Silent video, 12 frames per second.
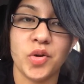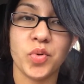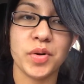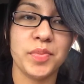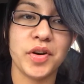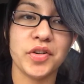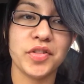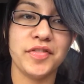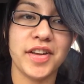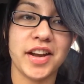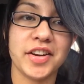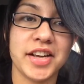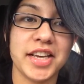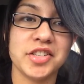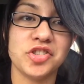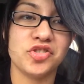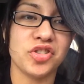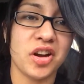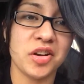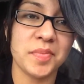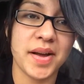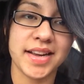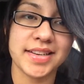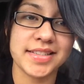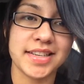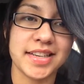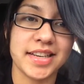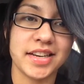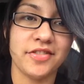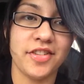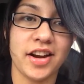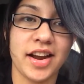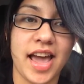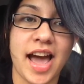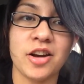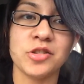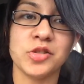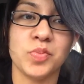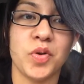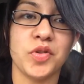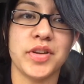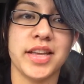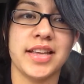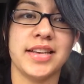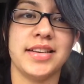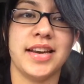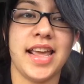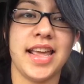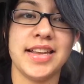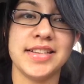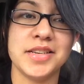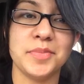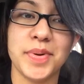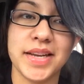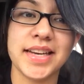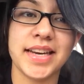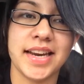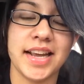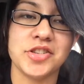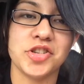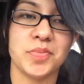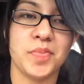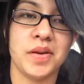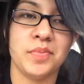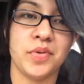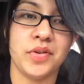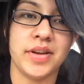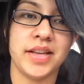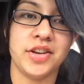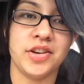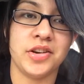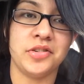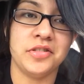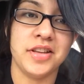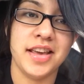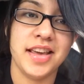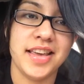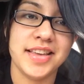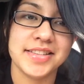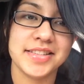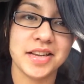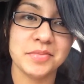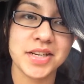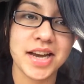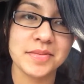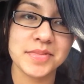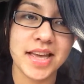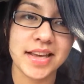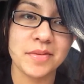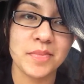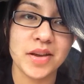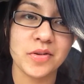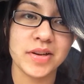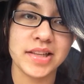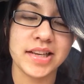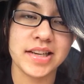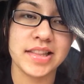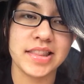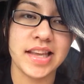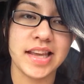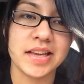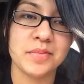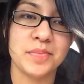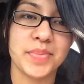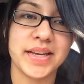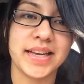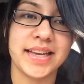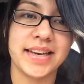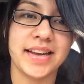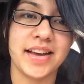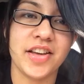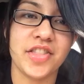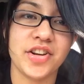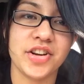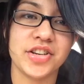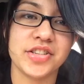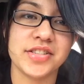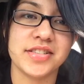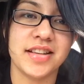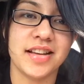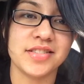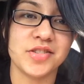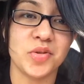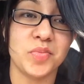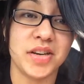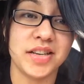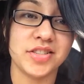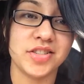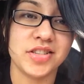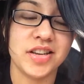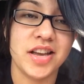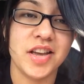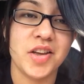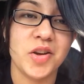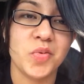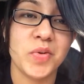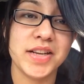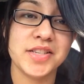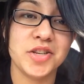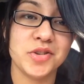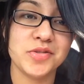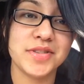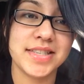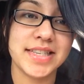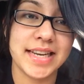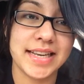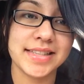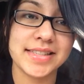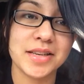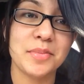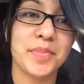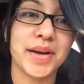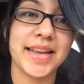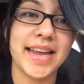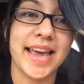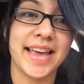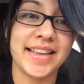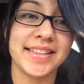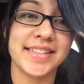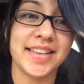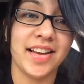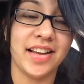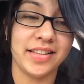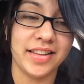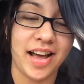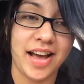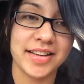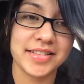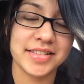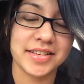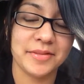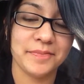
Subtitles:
we're both very strong minded, very outspoken, independent natured people, and sometimes that can be a really good thing, but others not so much. We do tend to butt heads a lot,